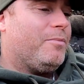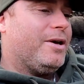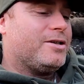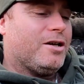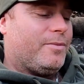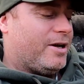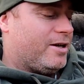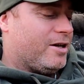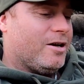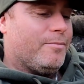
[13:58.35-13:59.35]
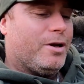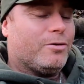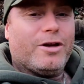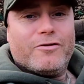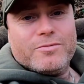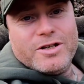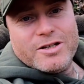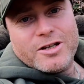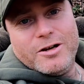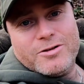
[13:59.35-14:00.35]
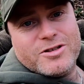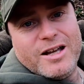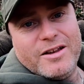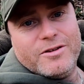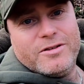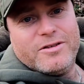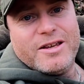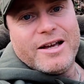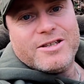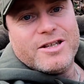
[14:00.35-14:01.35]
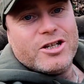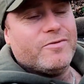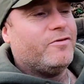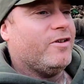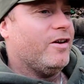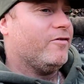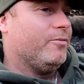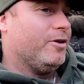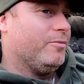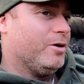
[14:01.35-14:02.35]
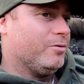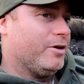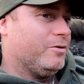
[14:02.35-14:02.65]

Picked up a meal deal from Tesco. Standard day session fare for me, meal